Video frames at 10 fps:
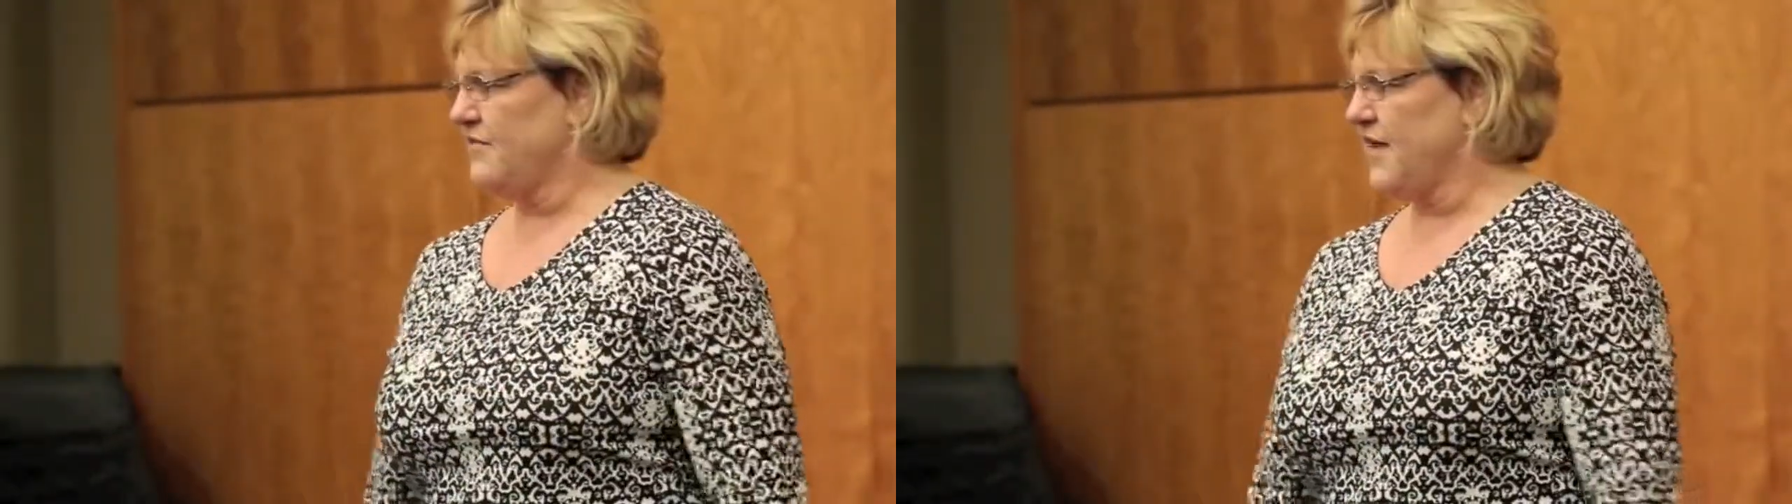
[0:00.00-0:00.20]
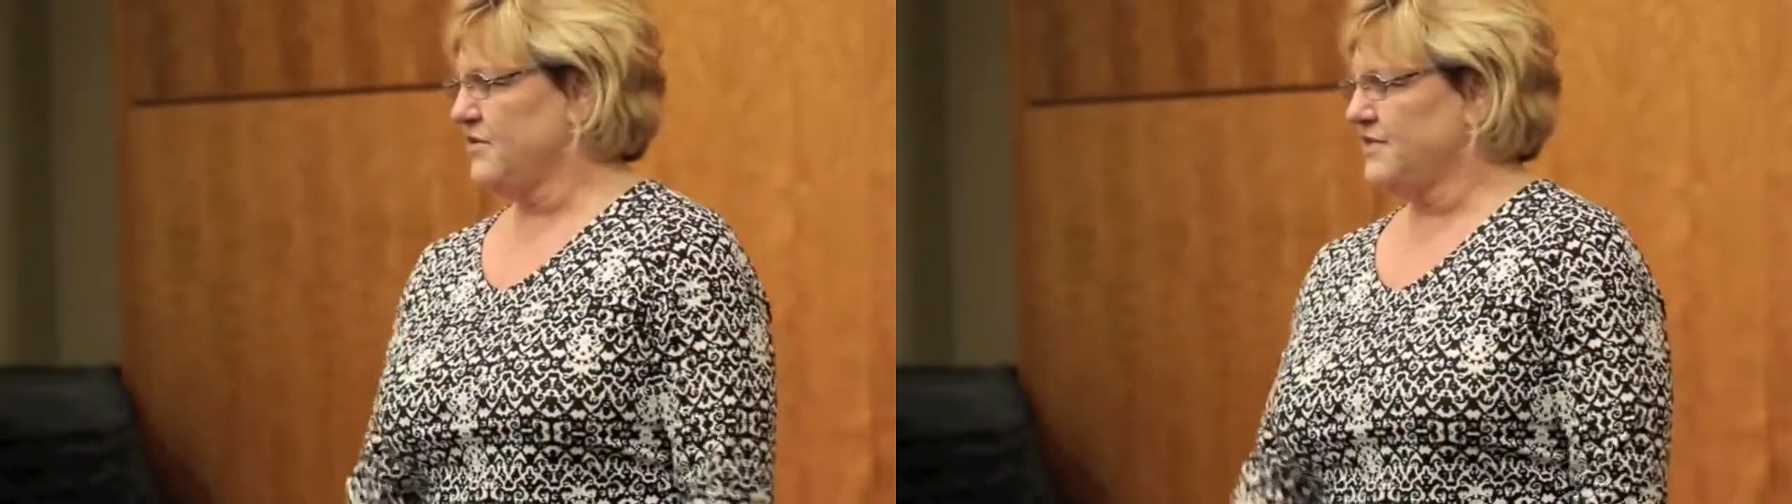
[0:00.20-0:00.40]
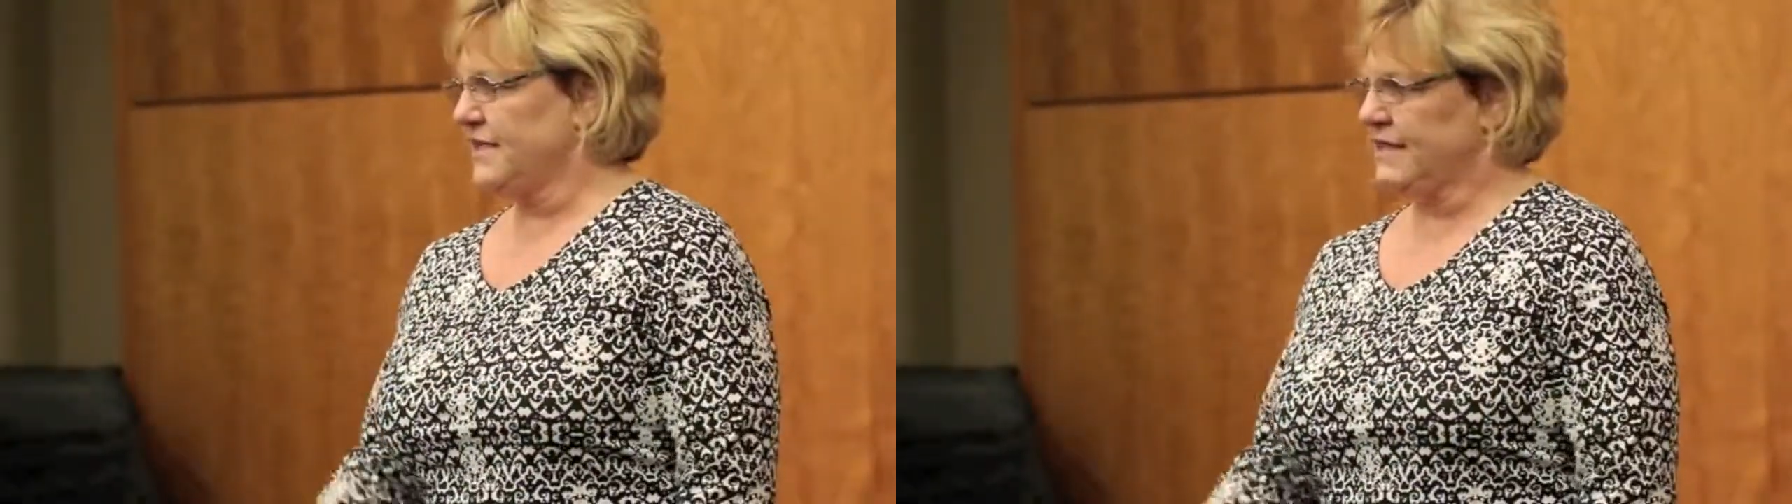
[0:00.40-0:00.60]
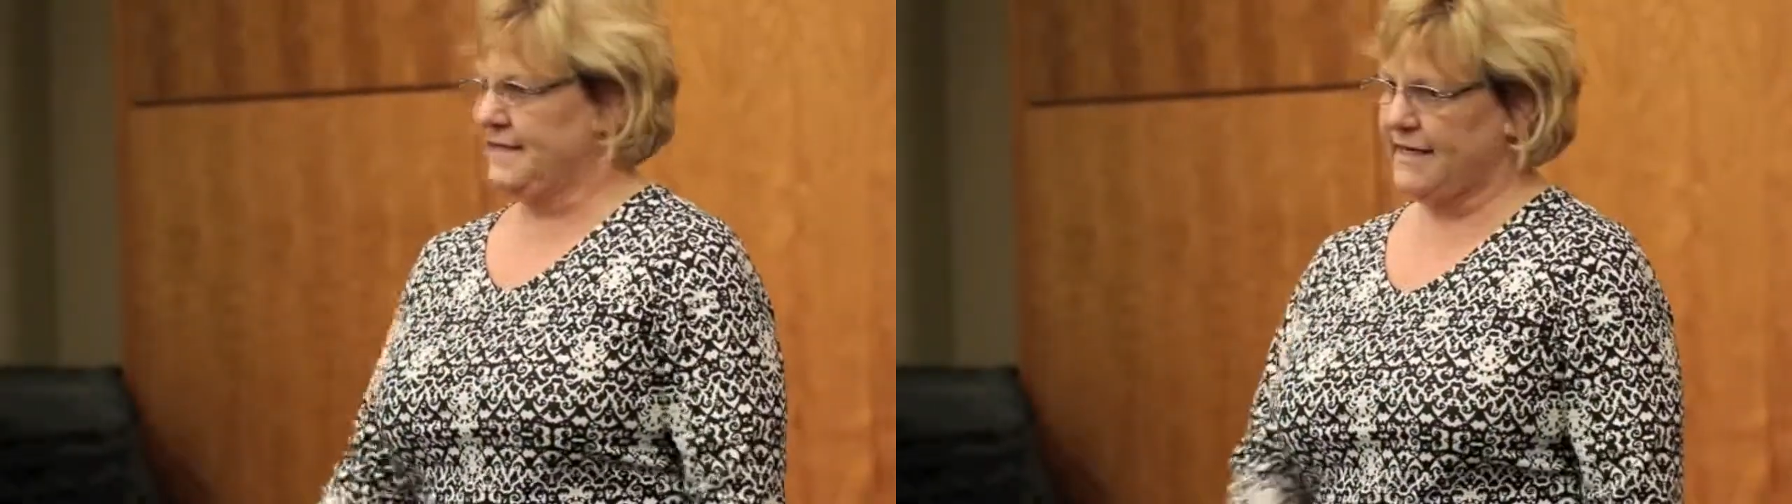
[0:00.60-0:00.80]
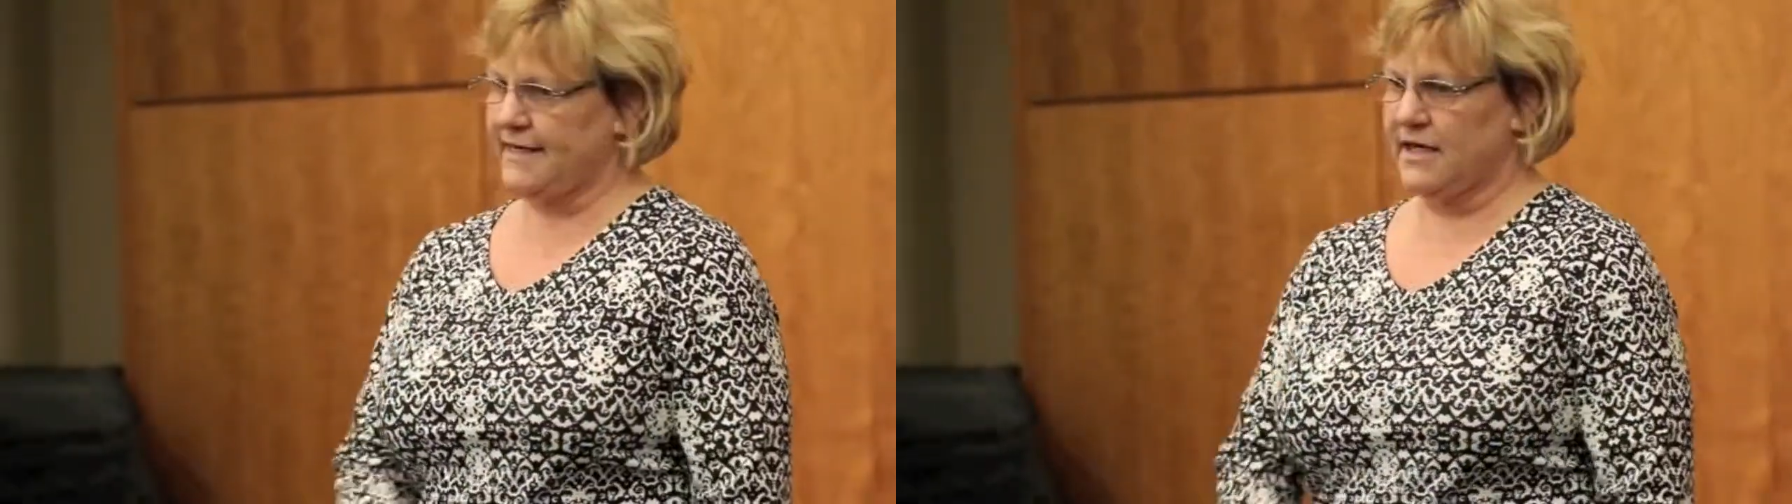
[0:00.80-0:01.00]
and my father said,
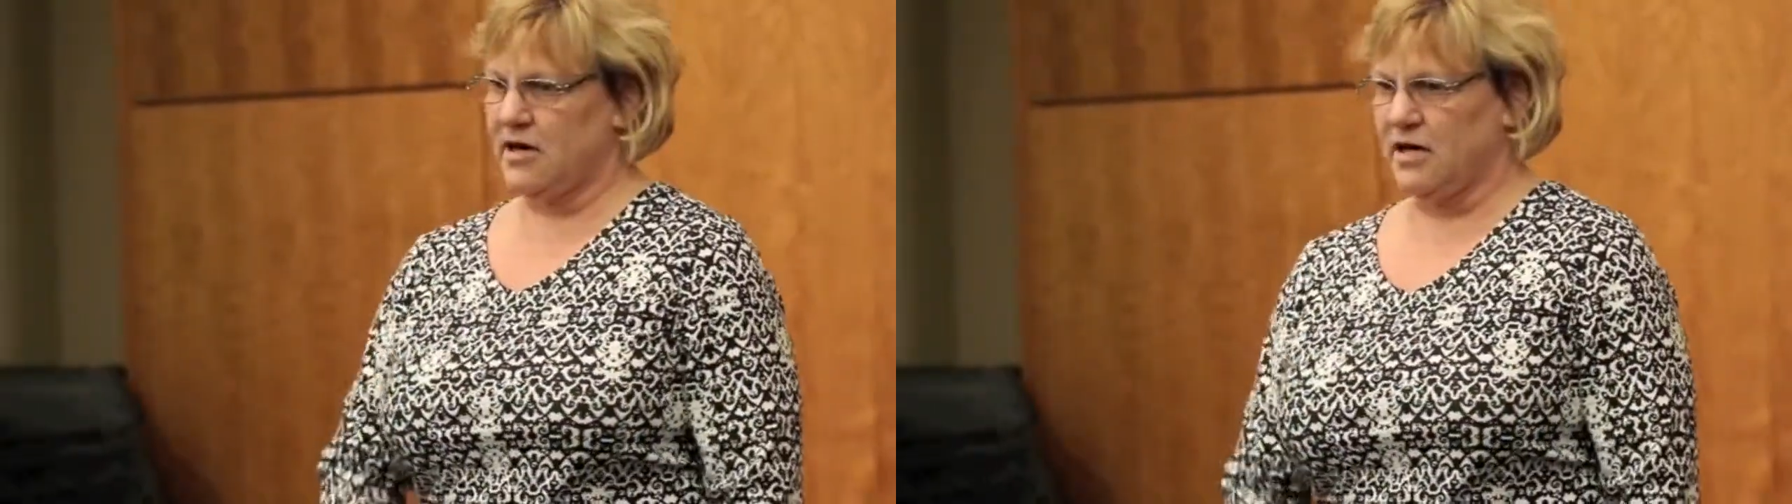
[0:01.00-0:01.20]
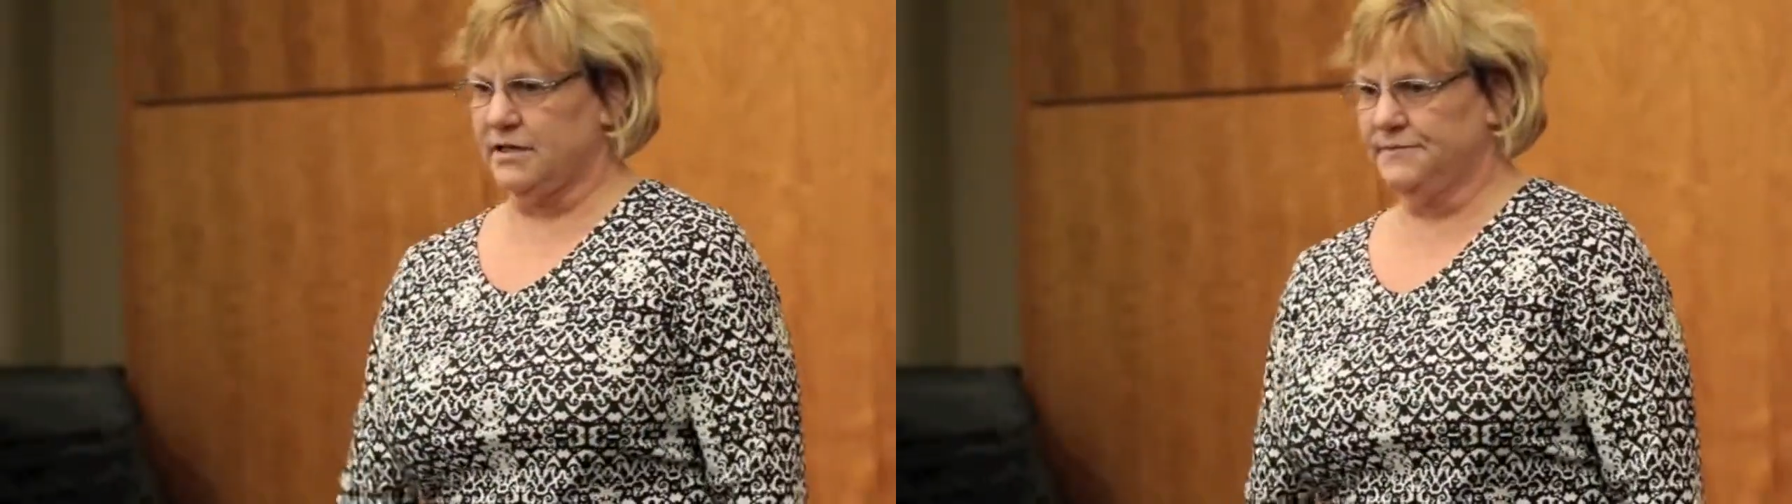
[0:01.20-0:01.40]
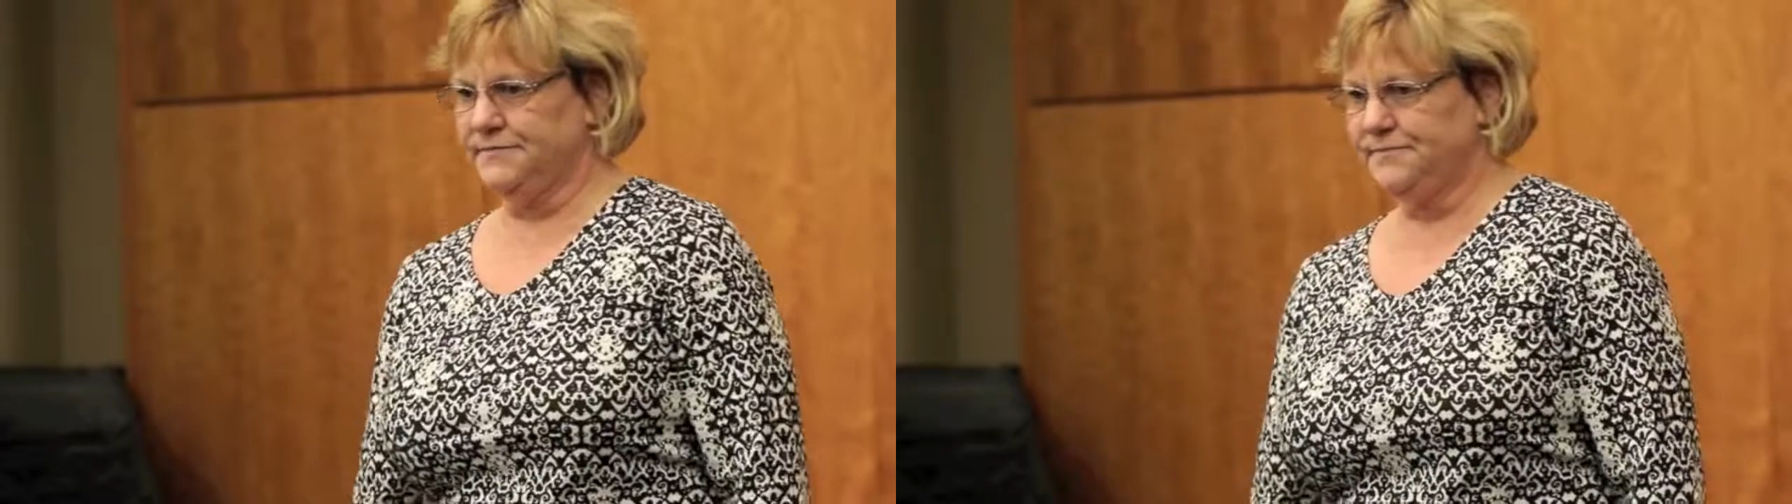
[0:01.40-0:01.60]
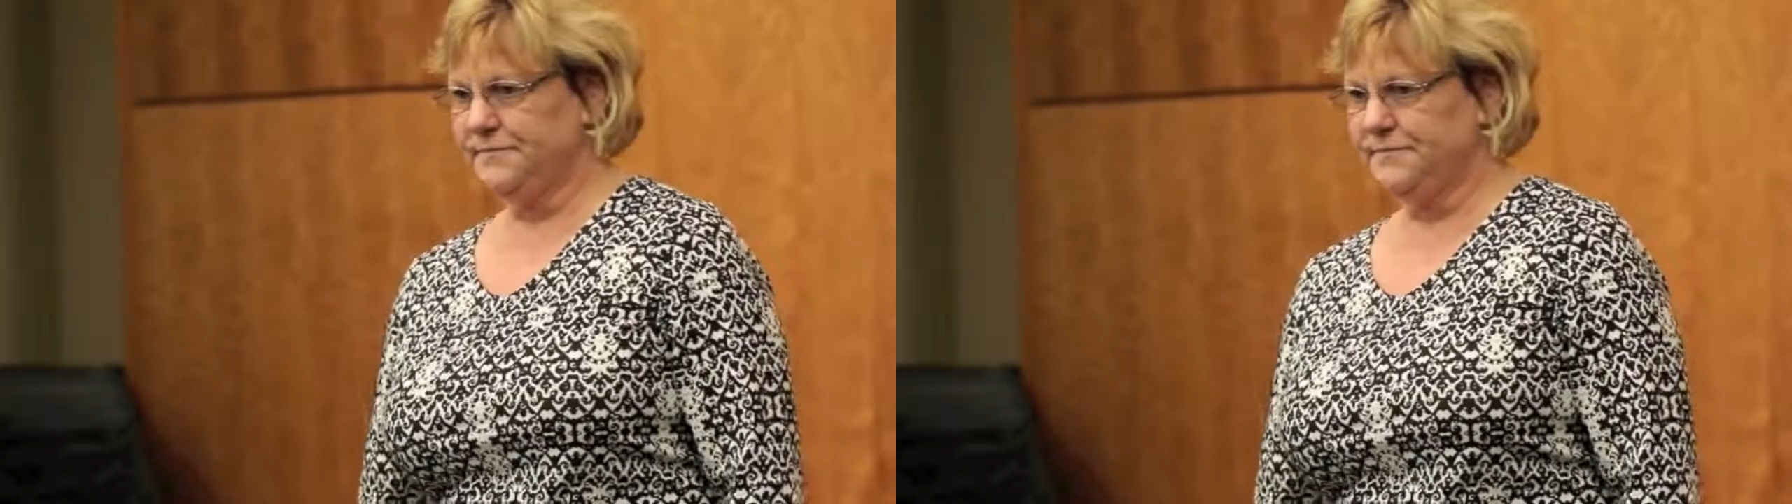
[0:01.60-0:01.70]
get in the car.